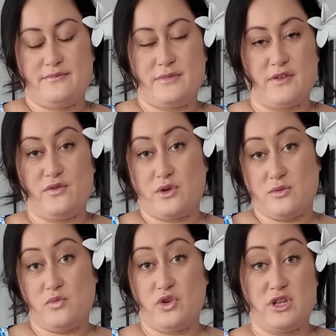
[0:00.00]
If you want
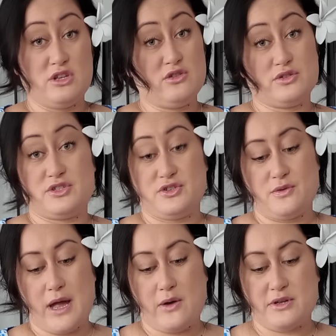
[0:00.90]
more, you can do it to 2
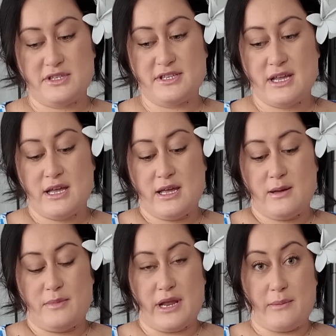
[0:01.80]
hours.
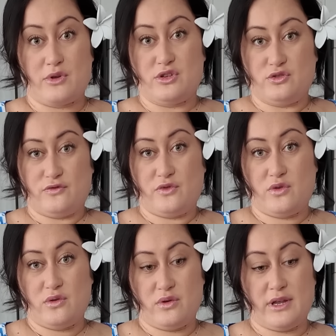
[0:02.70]
But I'm going to do it
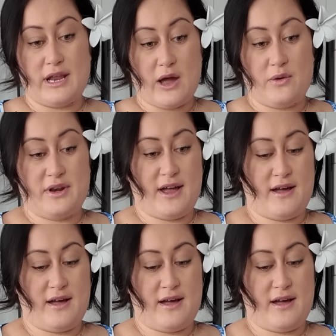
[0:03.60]
for an hour and a